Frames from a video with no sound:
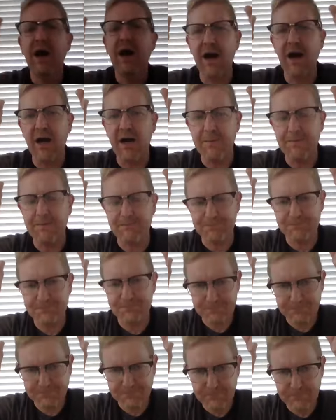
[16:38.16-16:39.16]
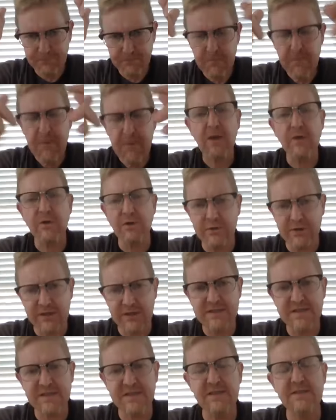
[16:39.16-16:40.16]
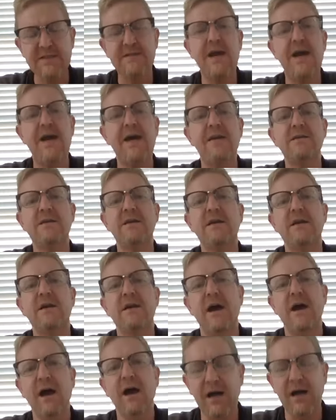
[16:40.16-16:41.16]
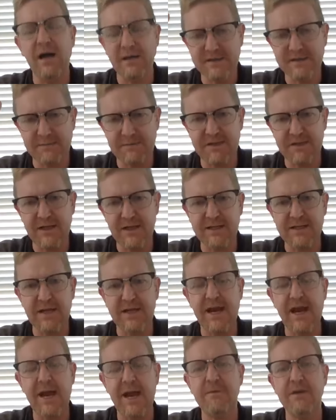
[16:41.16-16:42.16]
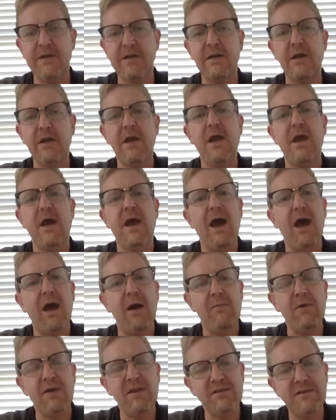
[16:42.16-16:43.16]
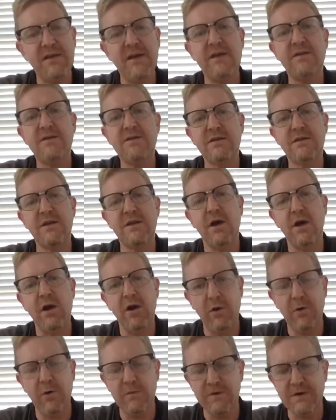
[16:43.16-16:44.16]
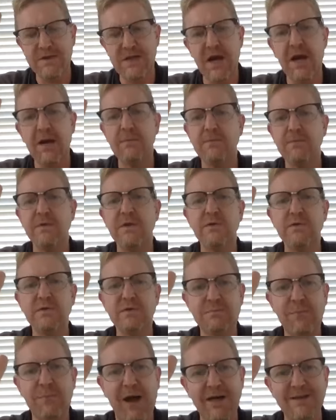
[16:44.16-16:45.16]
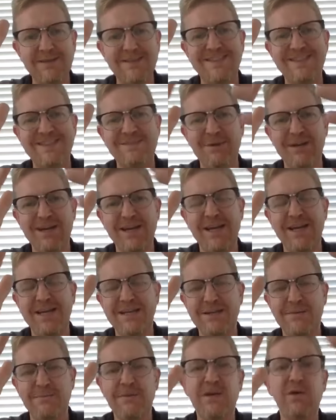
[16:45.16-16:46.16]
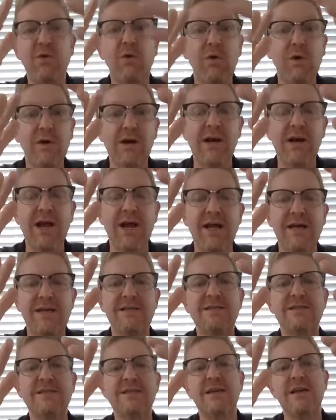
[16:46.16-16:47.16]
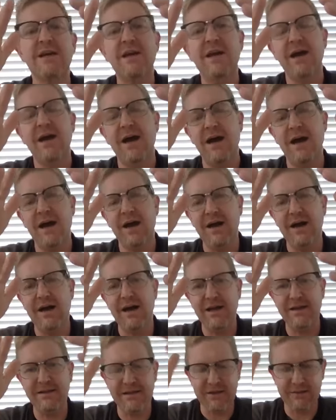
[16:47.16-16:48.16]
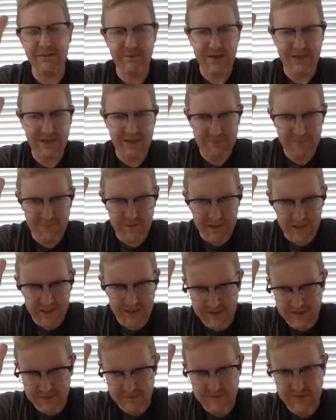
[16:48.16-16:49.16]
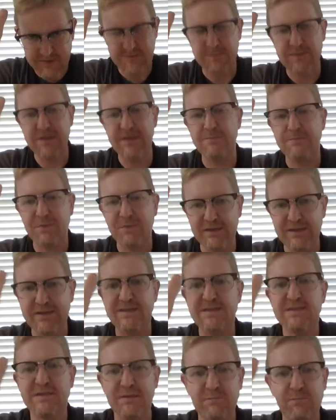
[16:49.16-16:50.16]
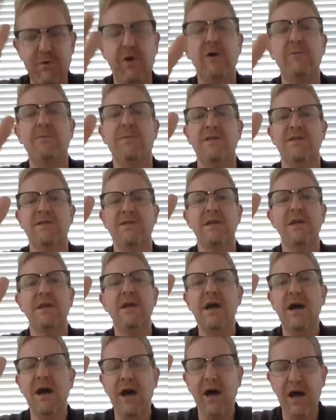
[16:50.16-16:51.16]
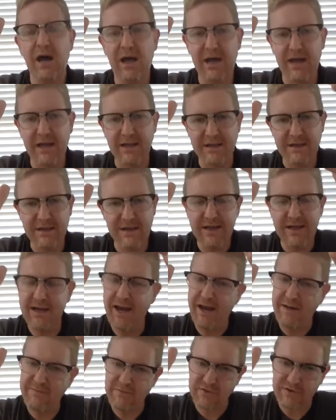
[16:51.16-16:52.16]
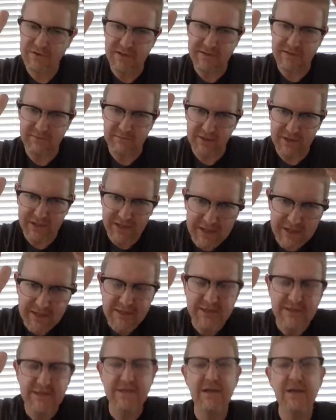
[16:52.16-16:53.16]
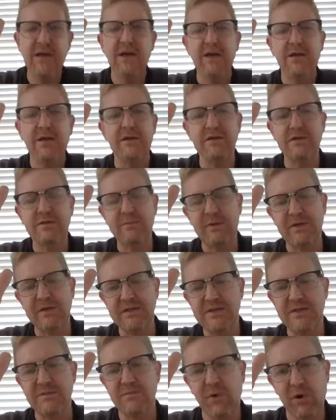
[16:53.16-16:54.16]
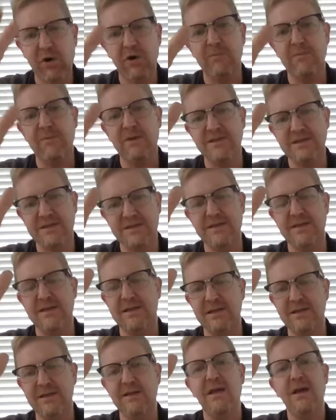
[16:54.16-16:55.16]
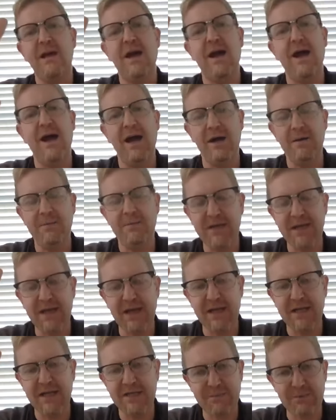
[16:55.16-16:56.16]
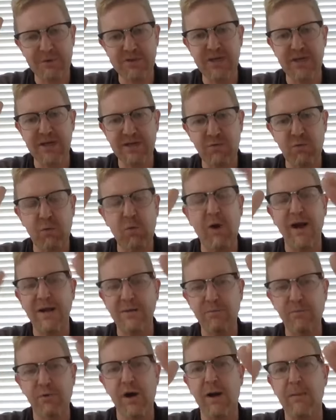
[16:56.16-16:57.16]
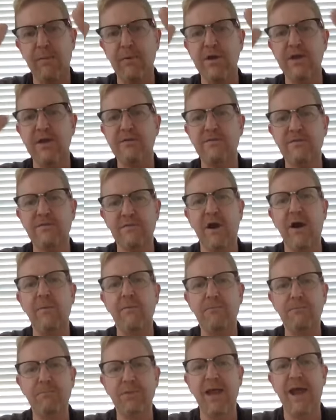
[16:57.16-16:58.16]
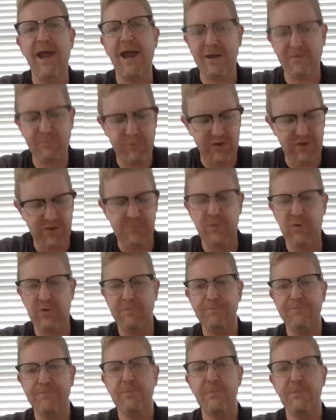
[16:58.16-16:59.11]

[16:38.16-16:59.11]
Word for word: Um, you can see that uh, something like that happening. Uh, but then uh, over time, those posses began to be organized uh, and there be began to be police departments. Uh, and then after slavery ended, those police departments then began to protect white property from black people.